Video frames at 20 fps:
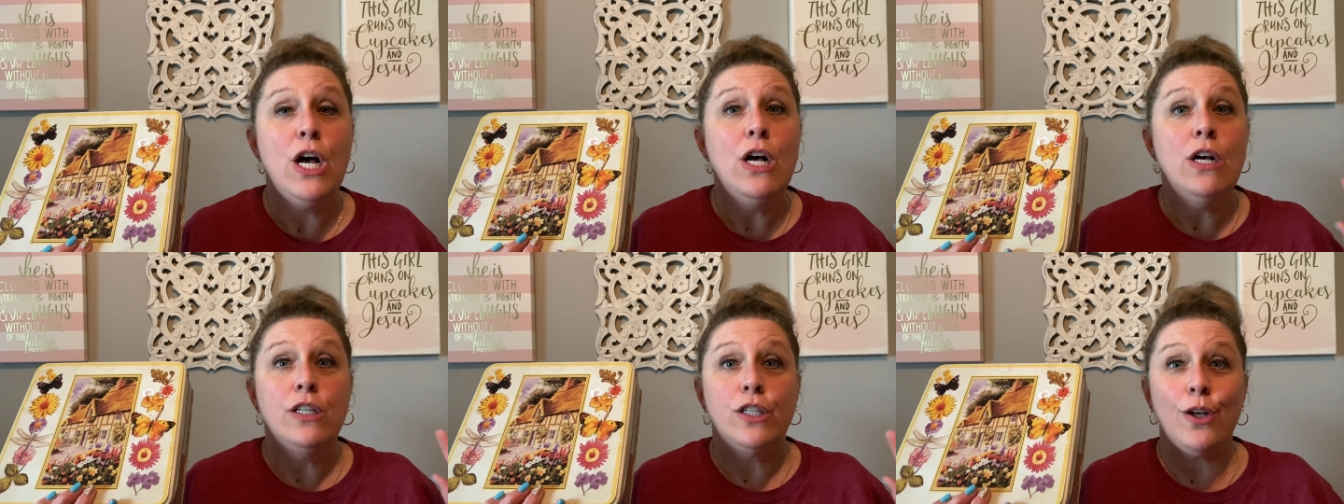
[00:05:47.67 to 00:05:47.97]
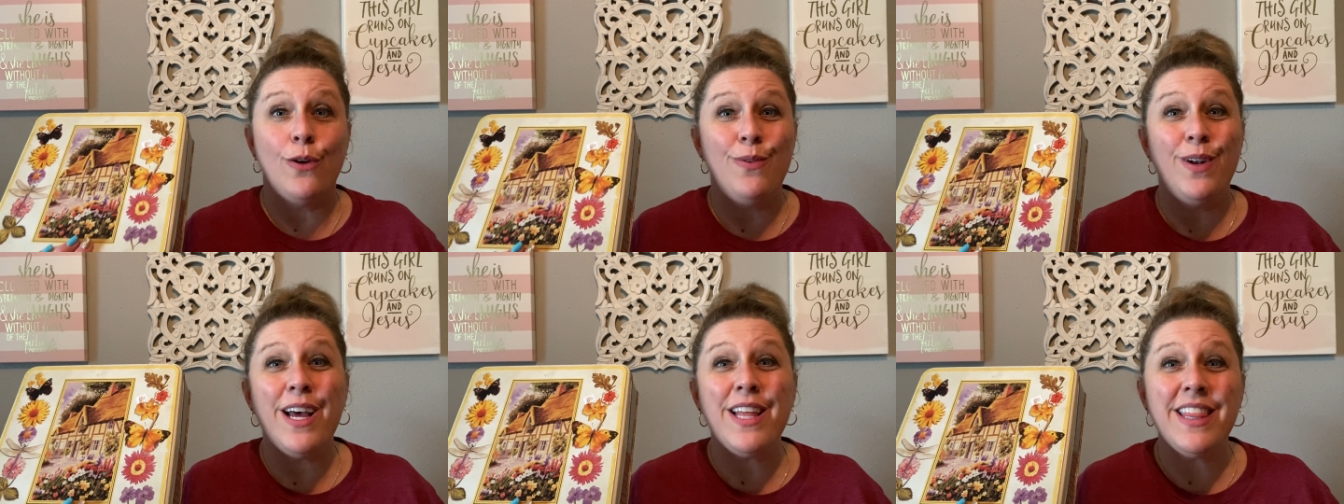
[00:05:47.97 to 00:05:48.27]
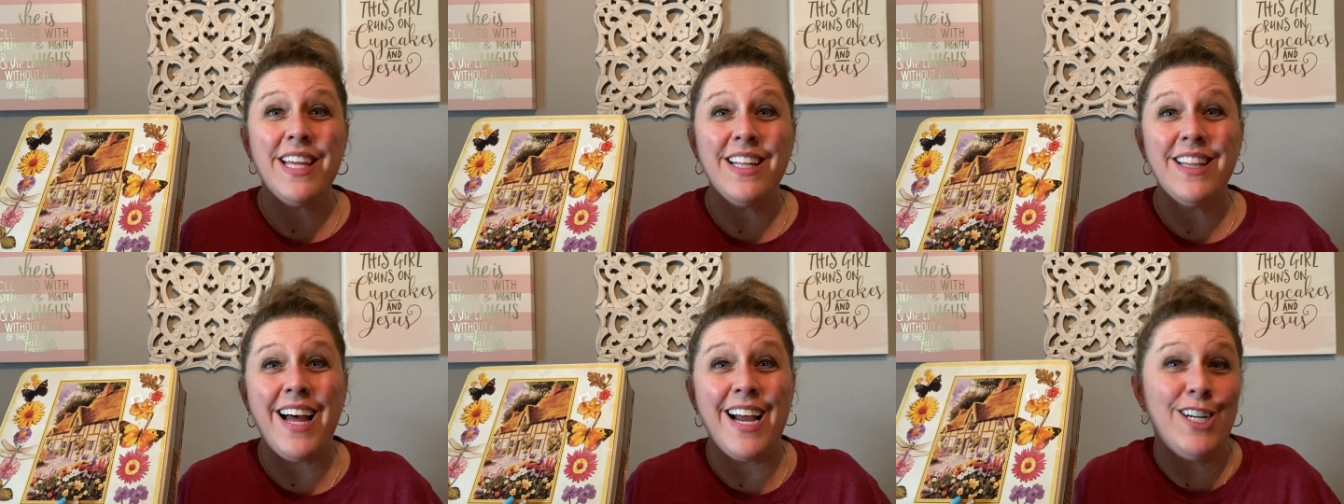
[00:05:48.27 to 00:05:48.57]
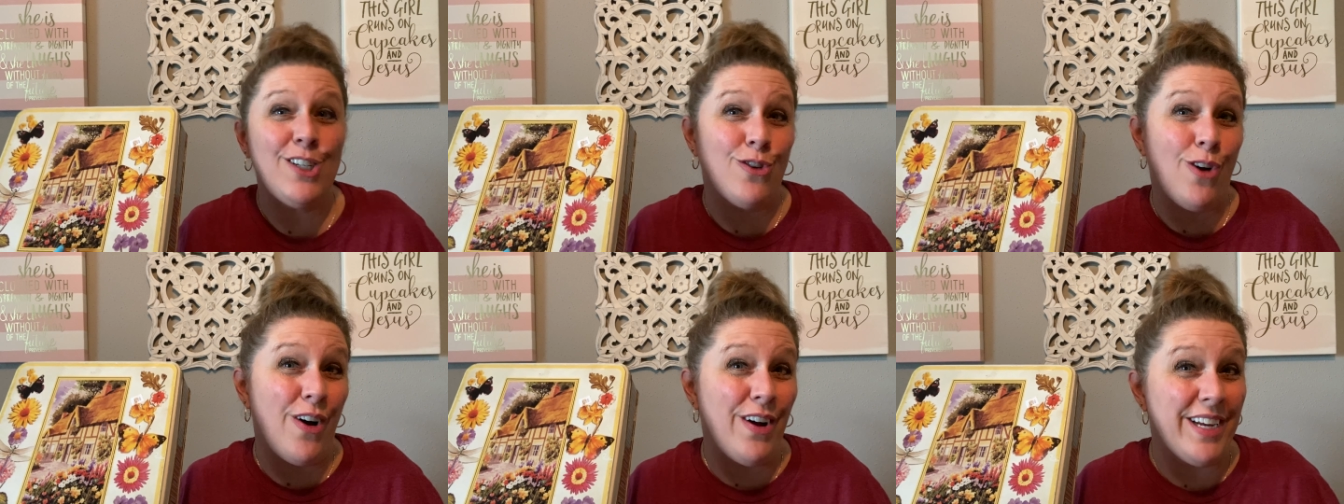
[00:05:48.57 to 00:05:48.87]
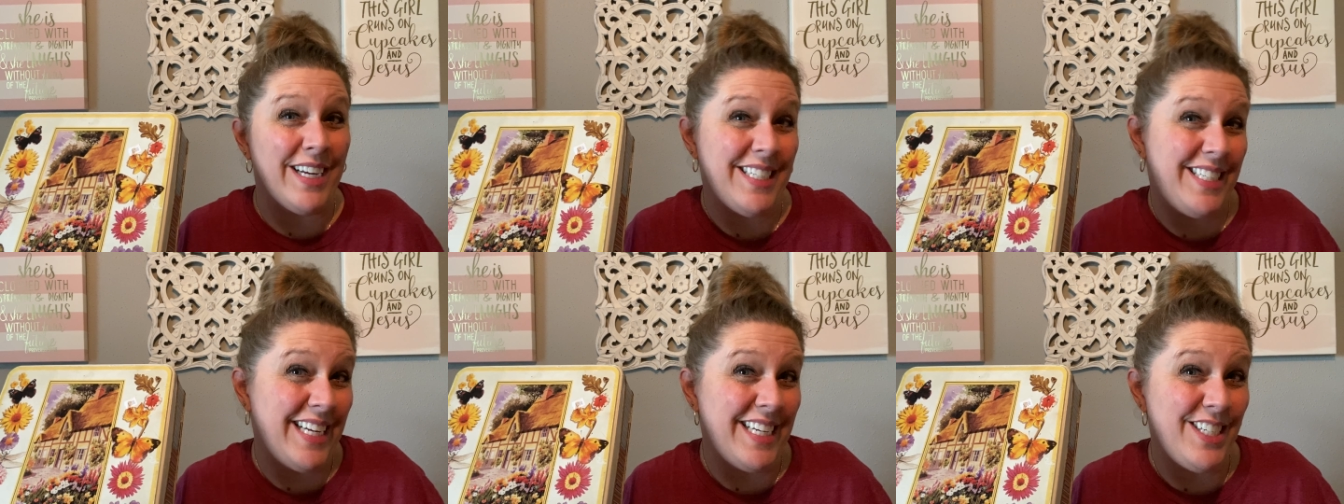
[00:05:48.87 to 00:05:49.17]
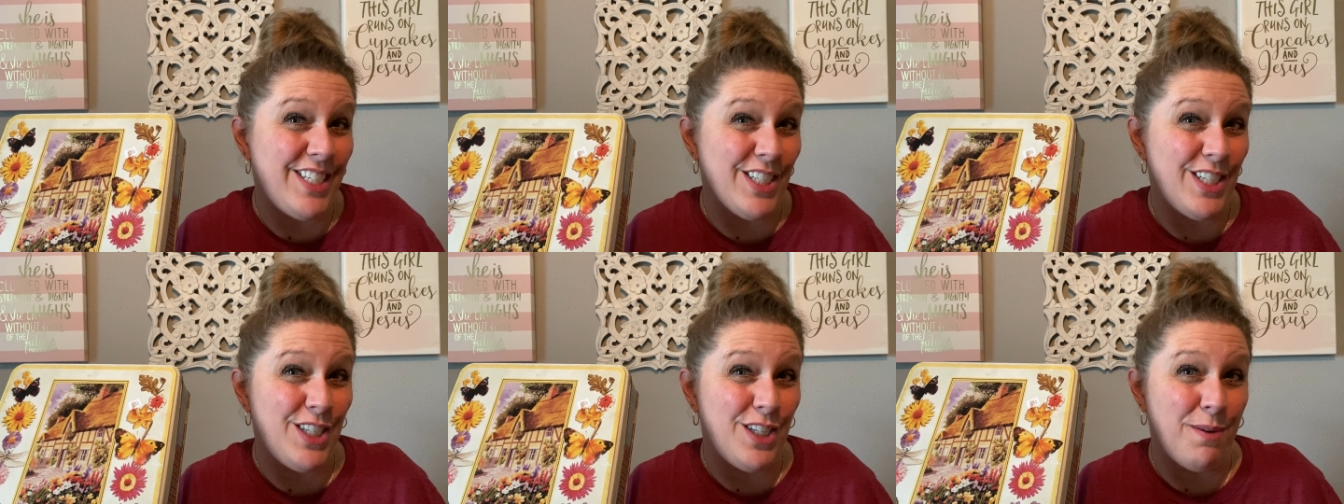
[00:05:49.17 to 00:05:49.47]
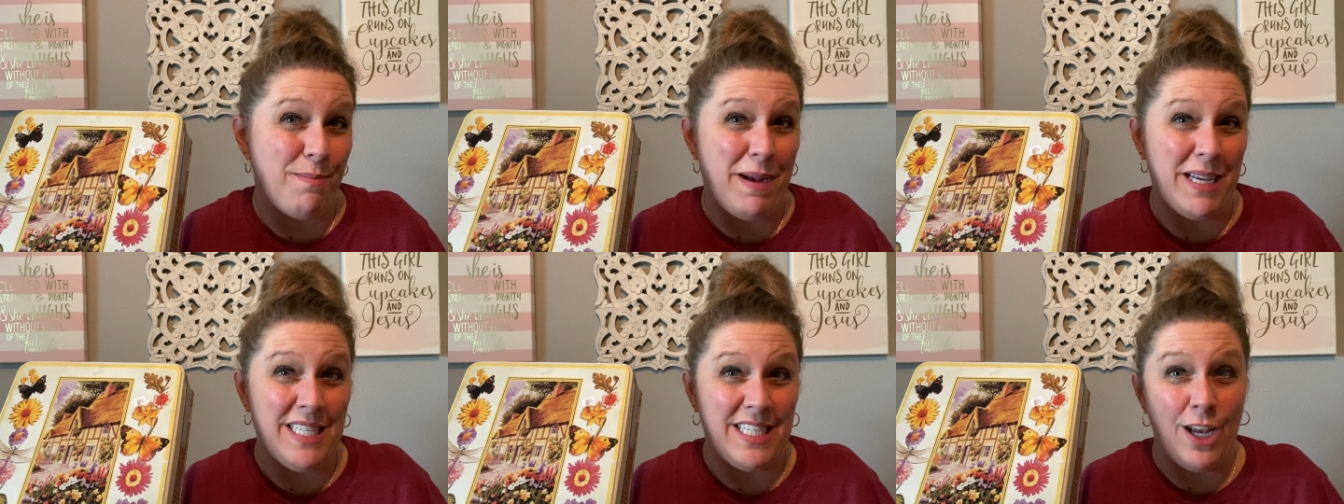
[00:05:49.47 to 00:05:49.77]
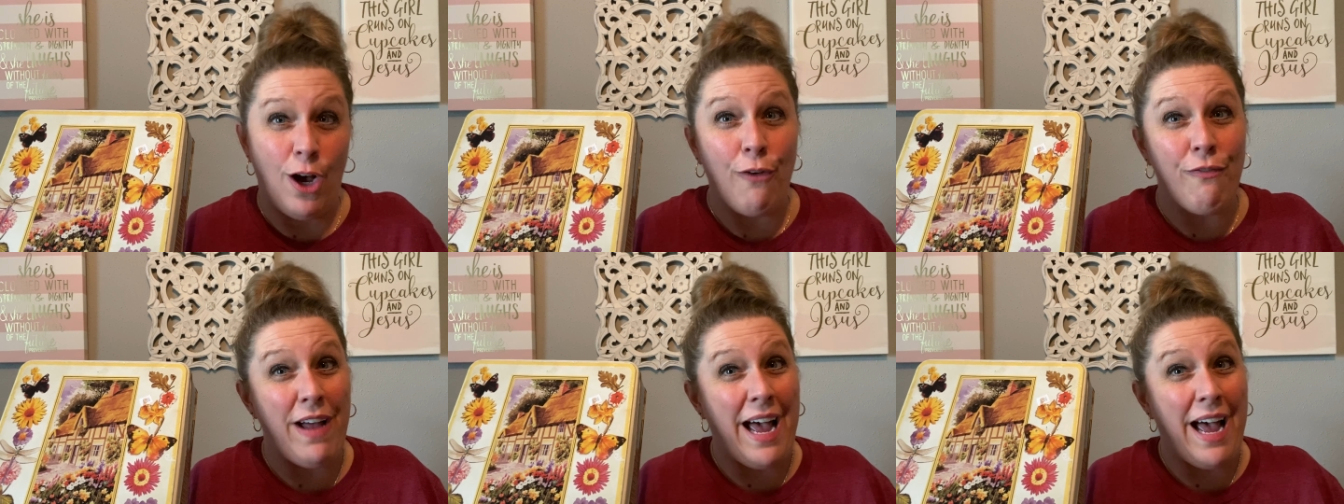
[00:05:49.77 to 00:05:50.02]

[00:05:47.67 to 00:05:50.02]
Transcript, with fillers: So nothing like drawing attention to myself